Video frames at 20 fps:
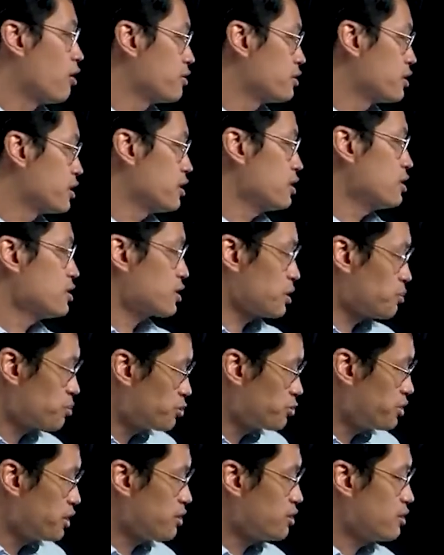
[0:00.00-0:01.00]
on the
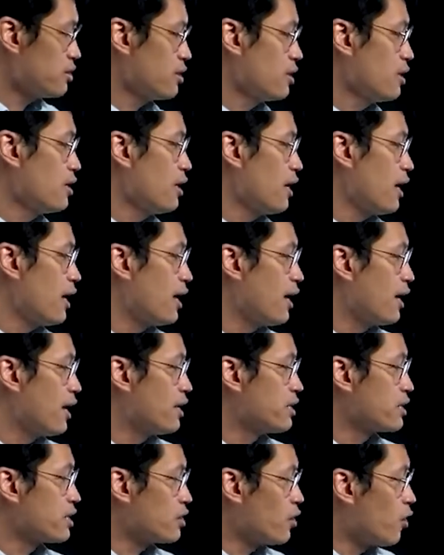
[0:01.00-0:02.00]
substrate,
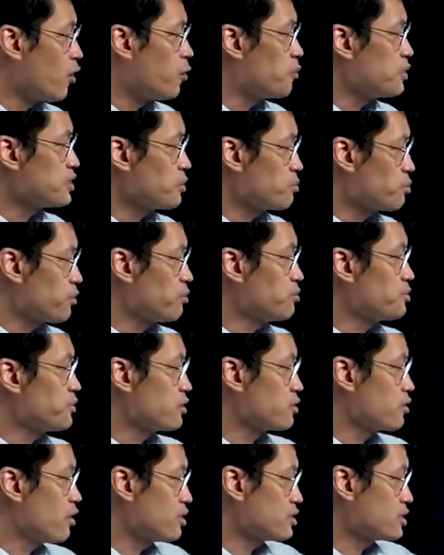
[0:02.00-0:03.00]
and it always had problems
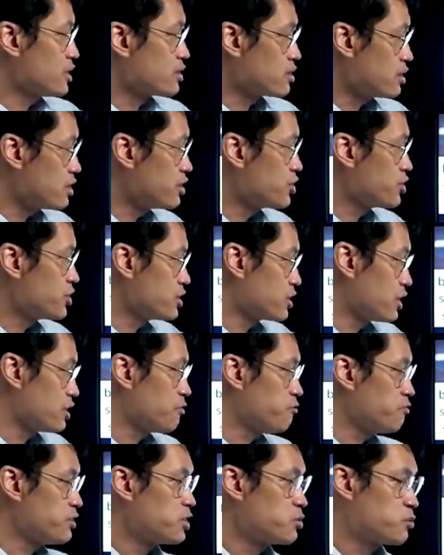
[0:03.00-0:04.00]
because the lesions
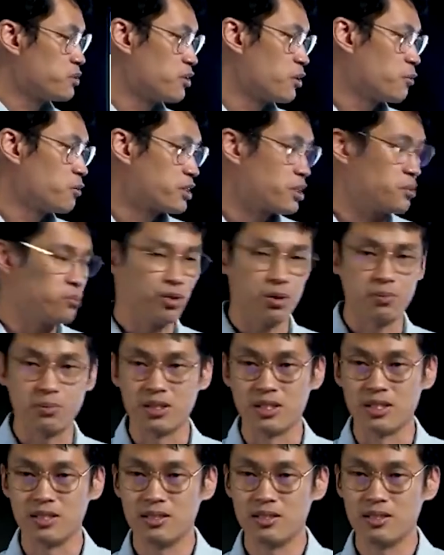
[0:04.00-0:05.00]
and the fins were not working
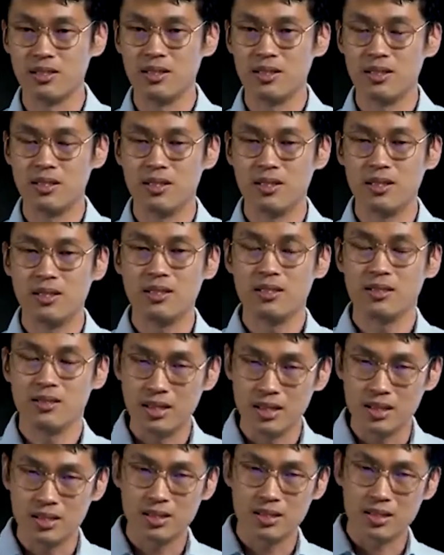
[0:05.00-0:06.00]
properly.
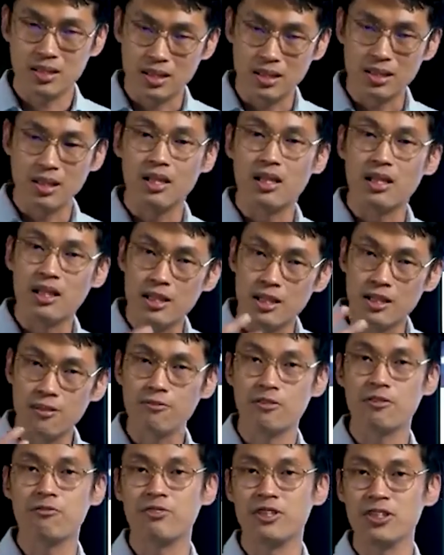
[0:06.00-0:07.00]
This girl
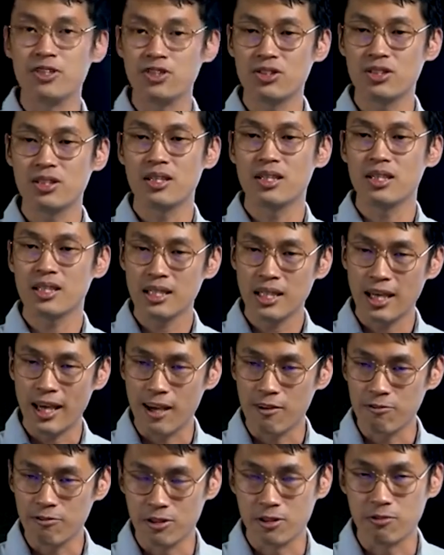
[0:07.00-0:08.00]
loved the fish,
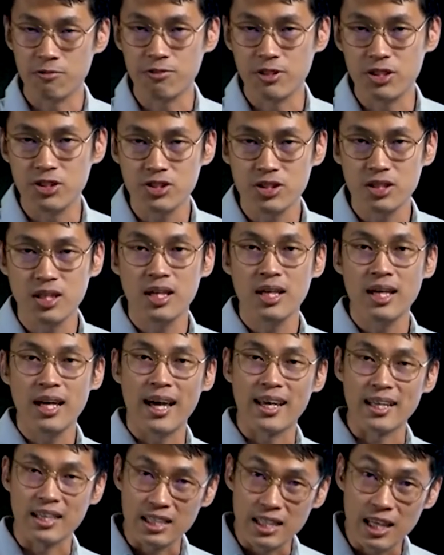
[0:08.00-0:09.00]
cared for the fish,
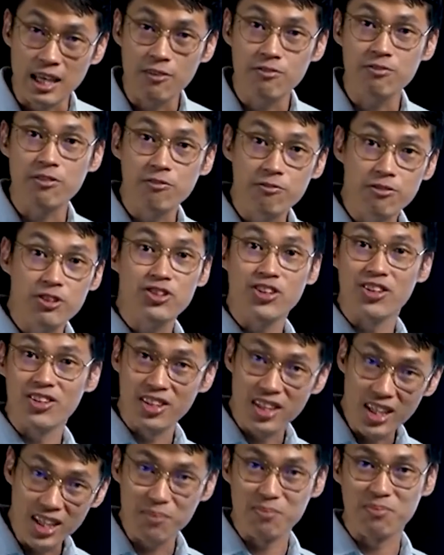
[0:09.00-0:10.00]
and gave the fish a
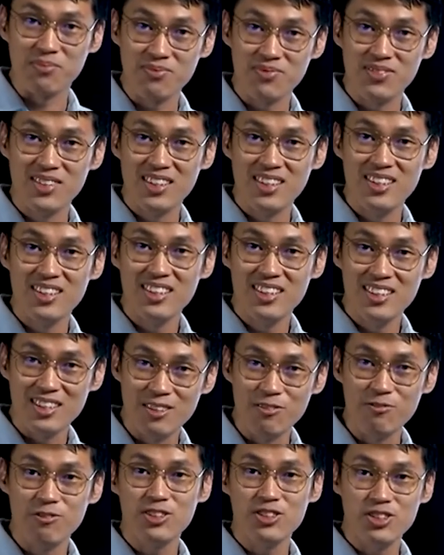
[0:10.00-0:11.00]
name.
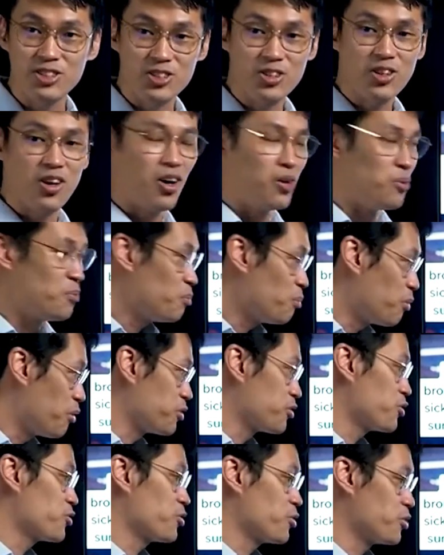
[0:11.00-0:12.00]
The fish is called
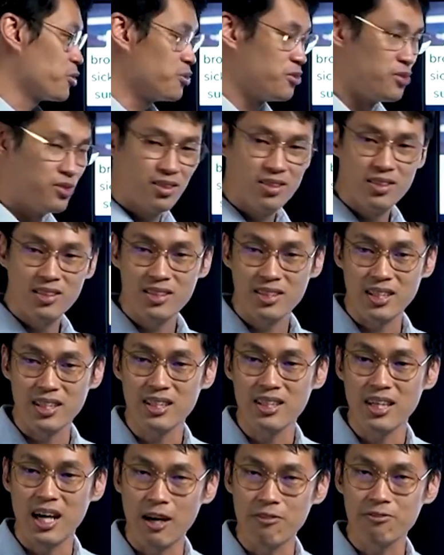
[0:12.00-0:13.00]
Monstro,
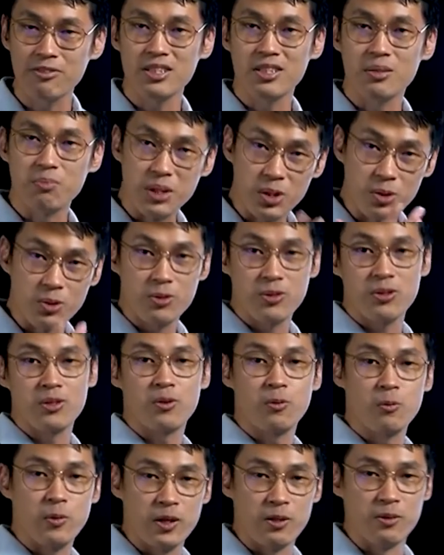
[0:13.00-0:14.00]
okay, after the
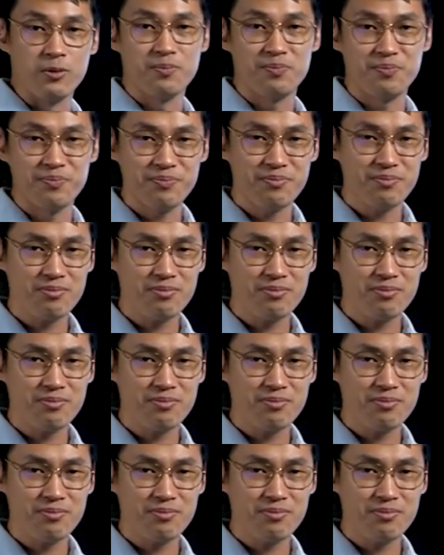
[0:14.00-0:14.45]
Pinocchio whale.